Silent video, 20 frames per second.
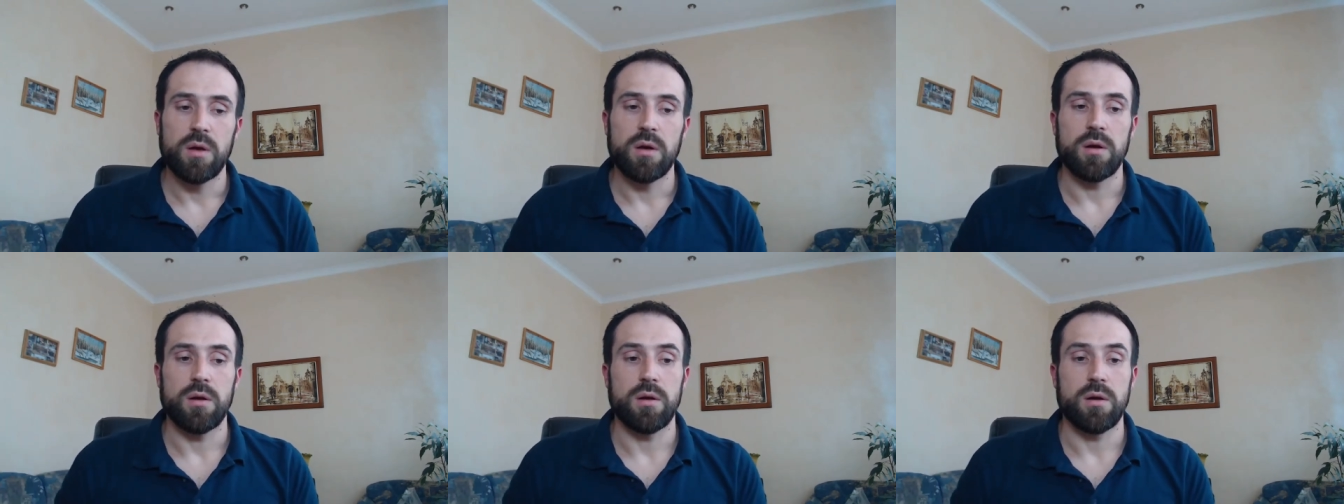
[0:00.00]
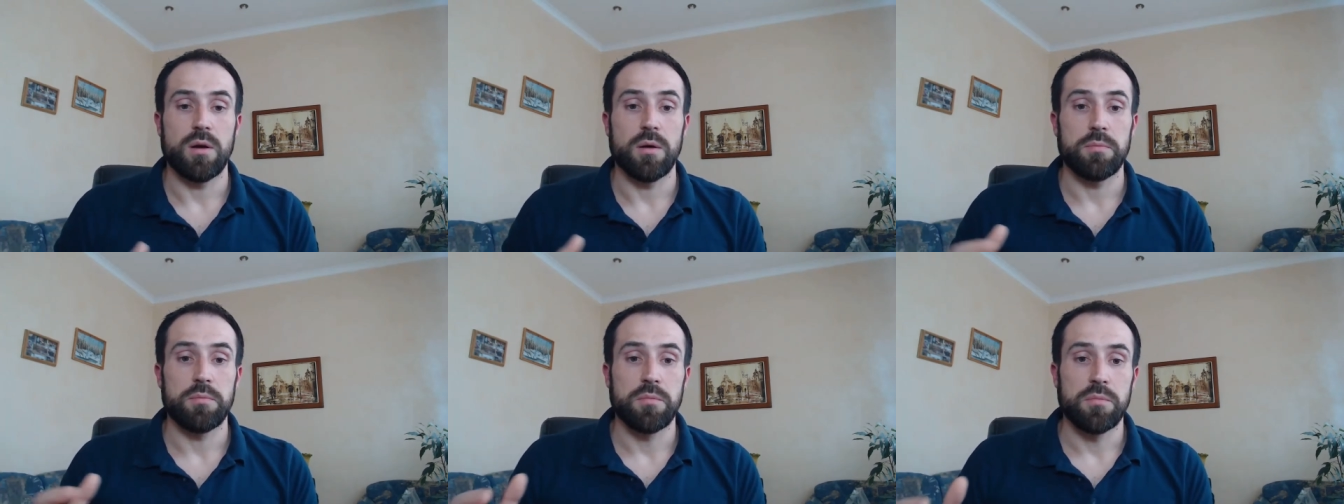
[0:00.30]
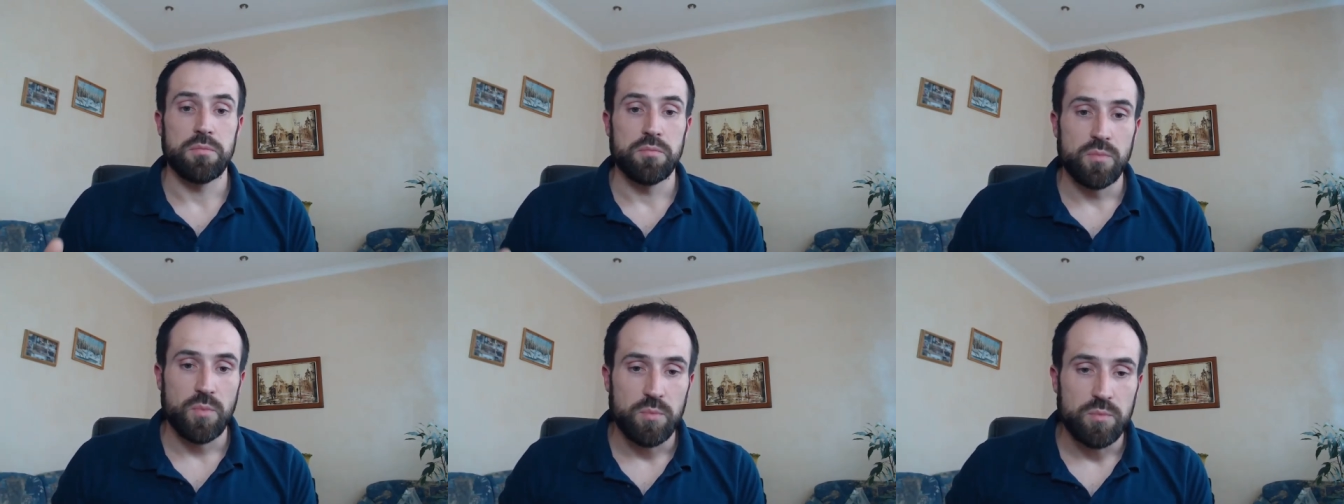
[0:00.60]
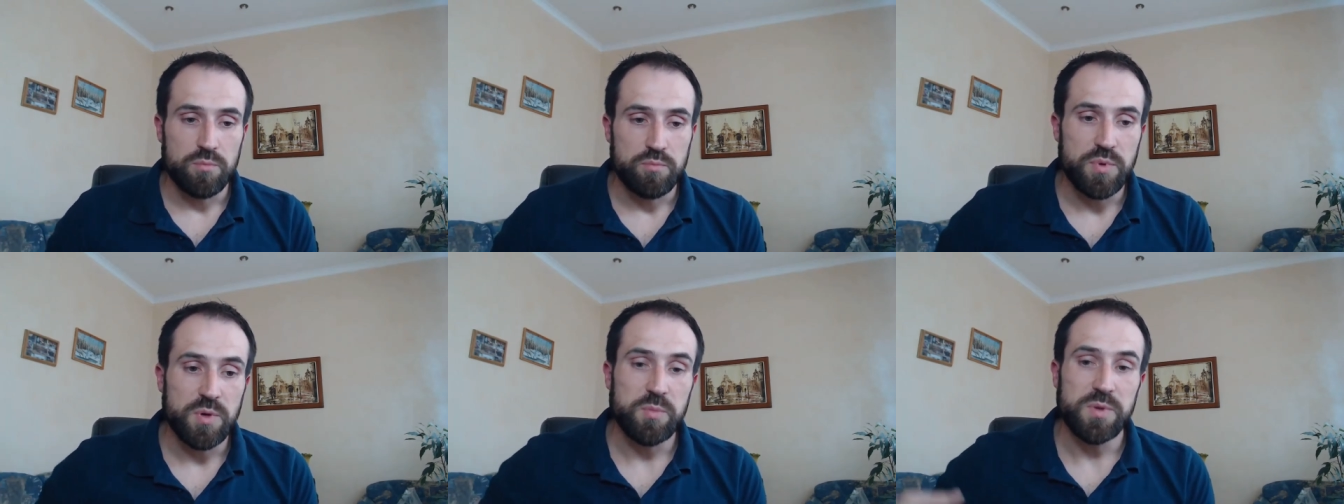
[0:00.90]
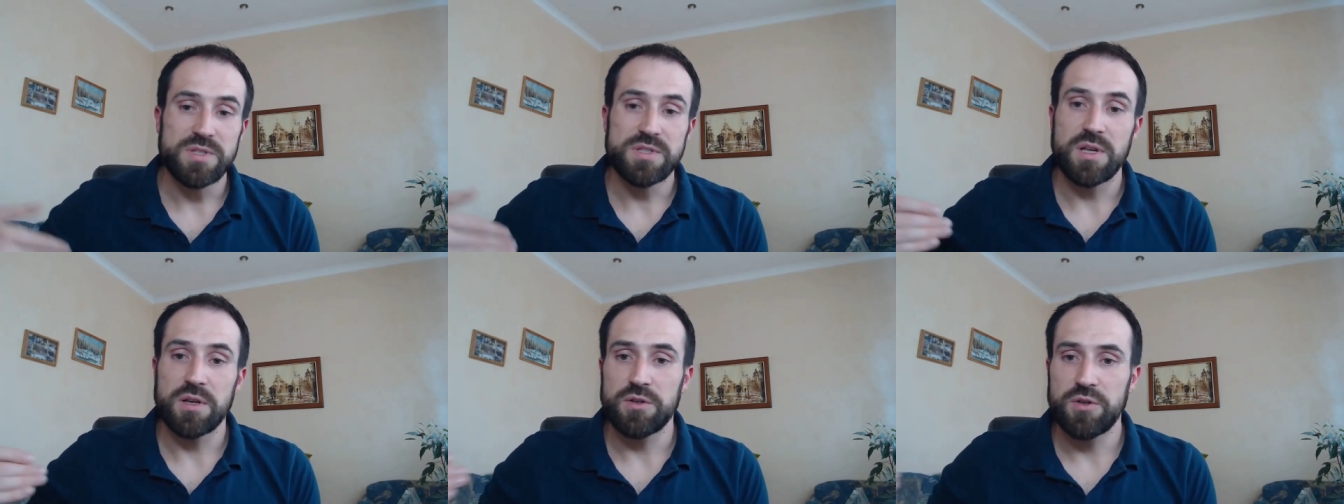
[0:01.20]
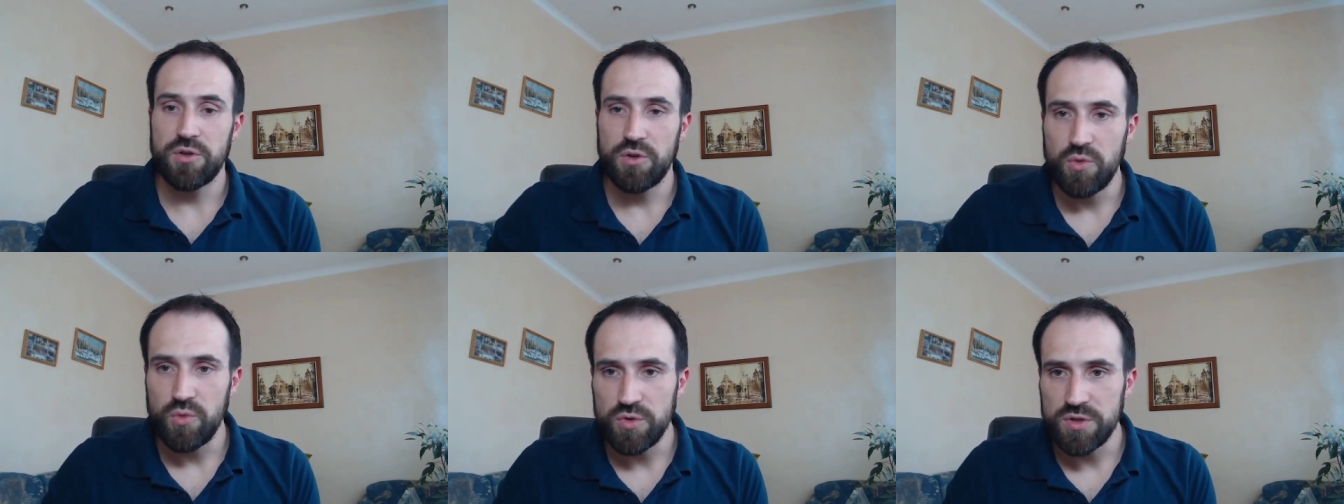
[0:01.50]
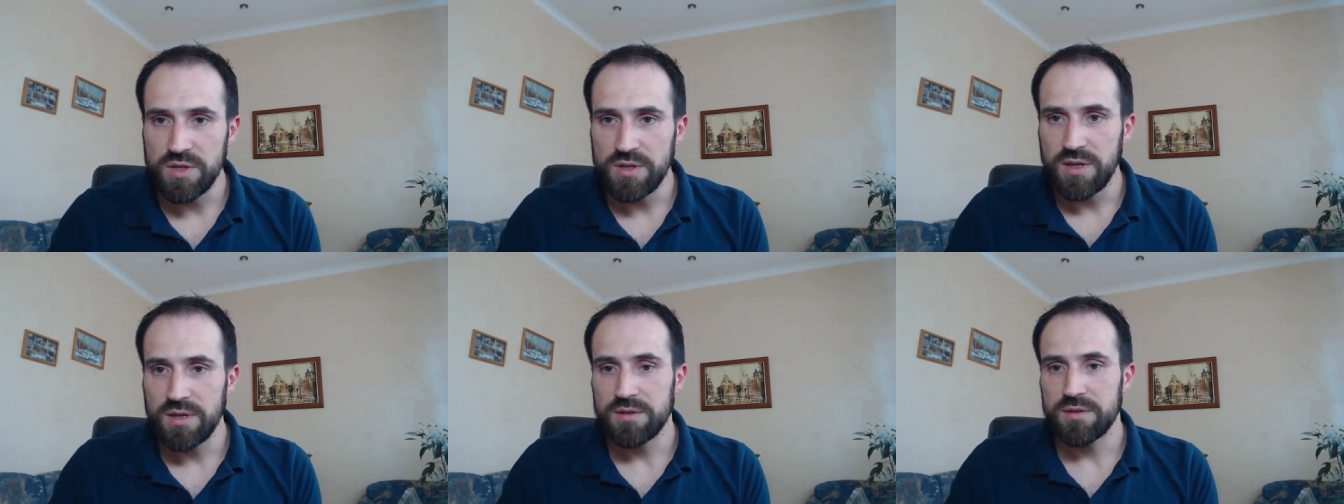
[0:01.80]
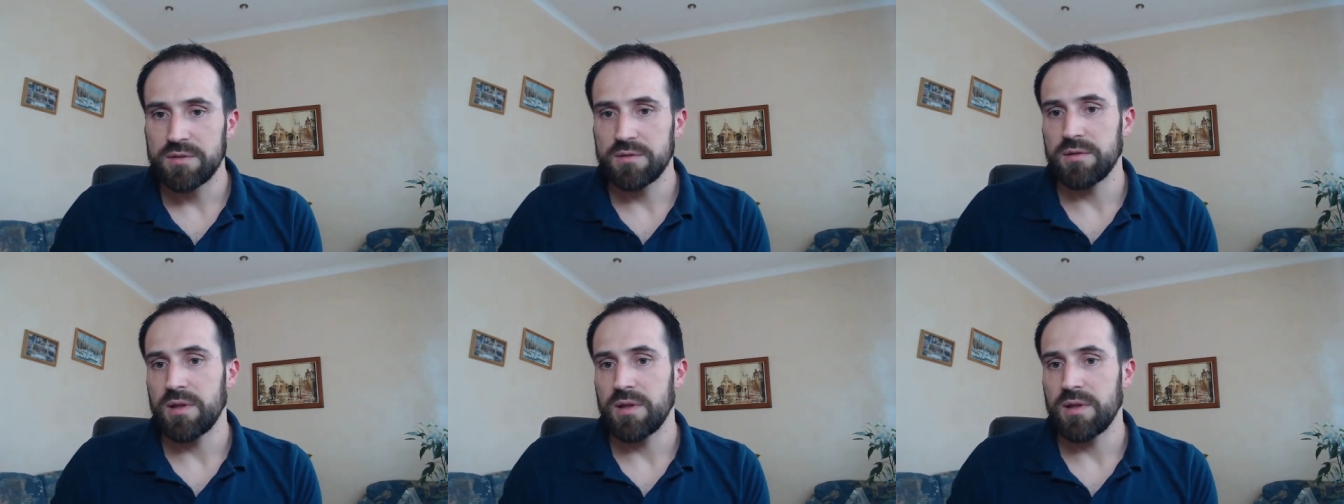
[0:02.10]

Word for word: Um, people start using it,